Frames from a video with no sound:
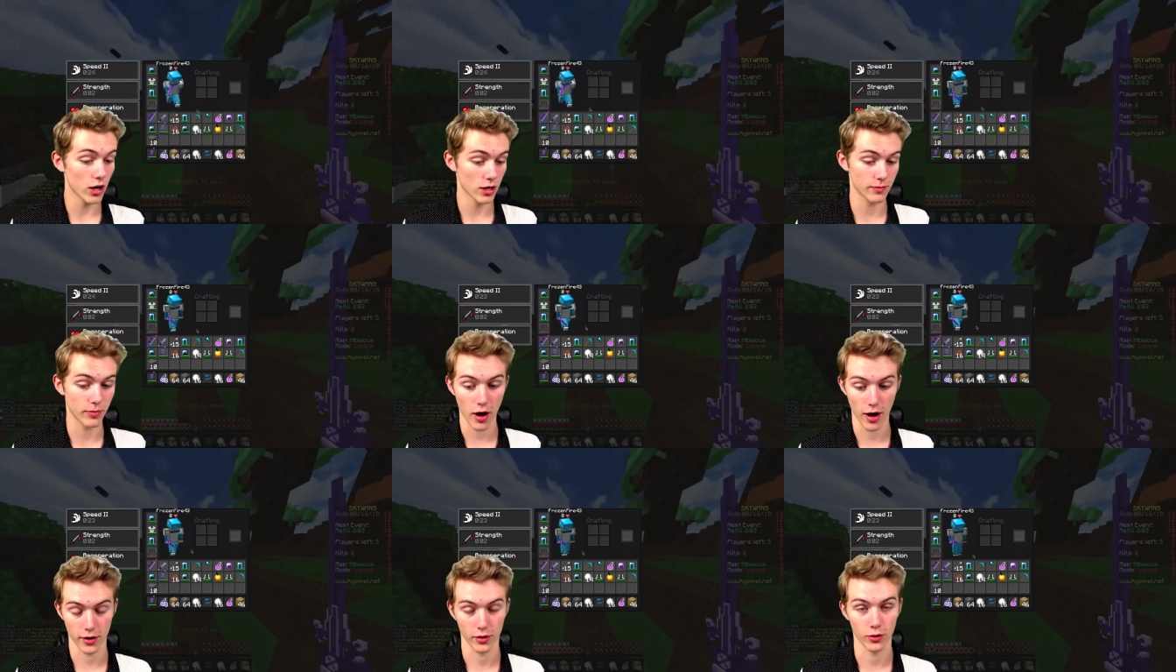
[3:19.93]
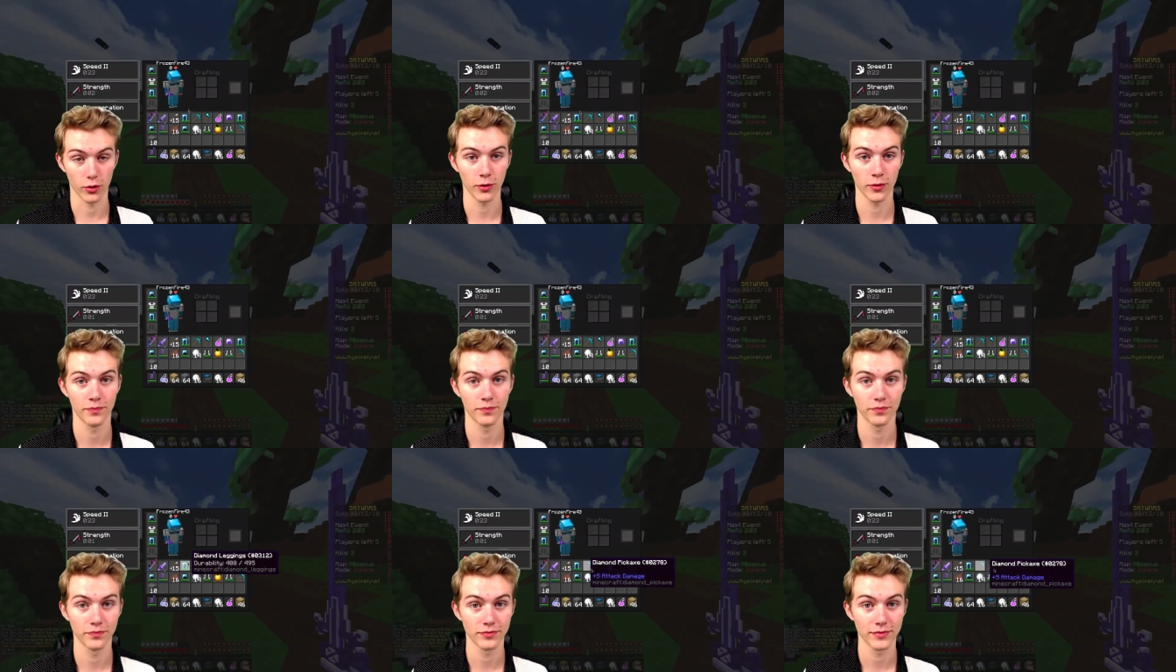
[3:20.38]
bottle
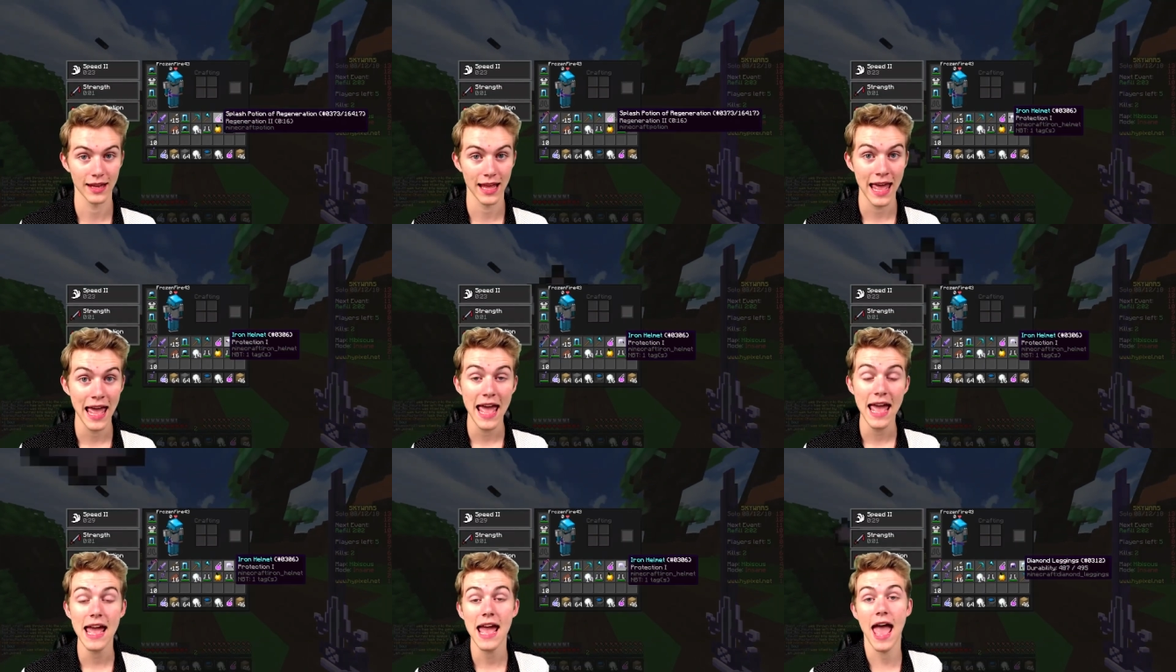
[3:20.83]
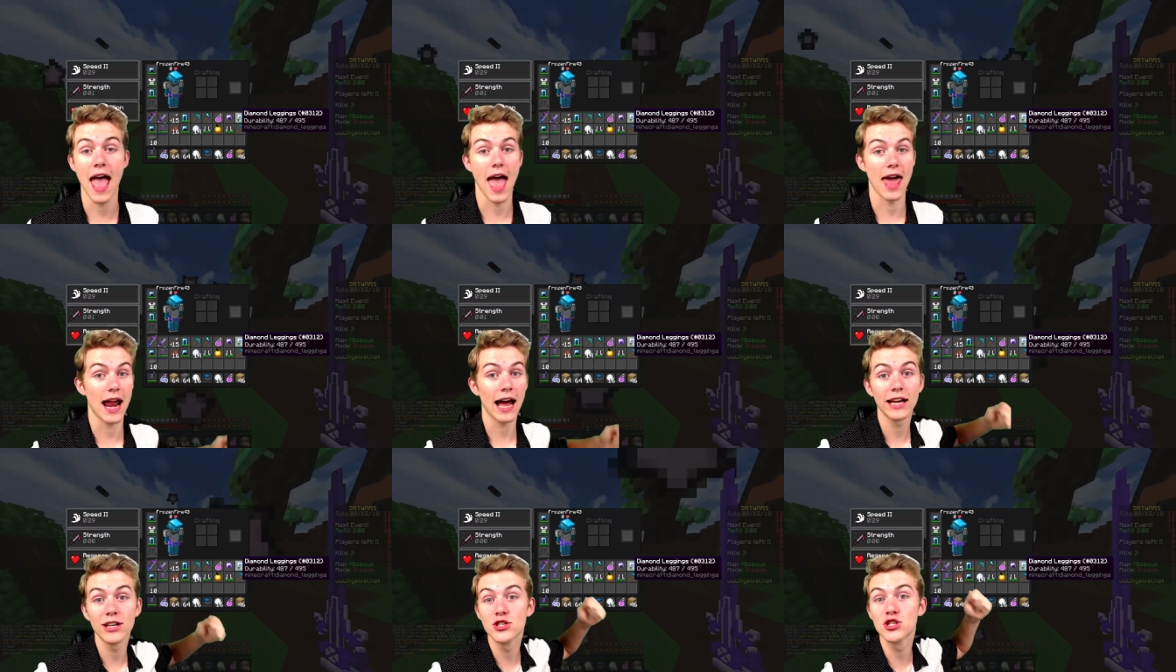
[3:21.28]
and
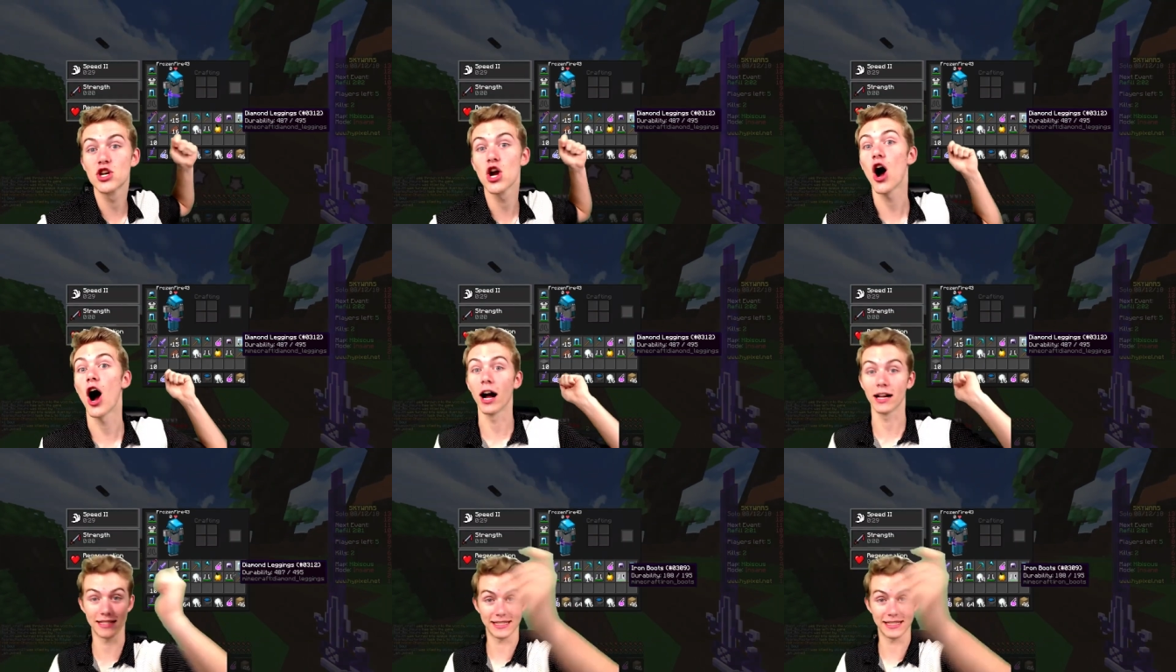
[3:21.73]
I chucked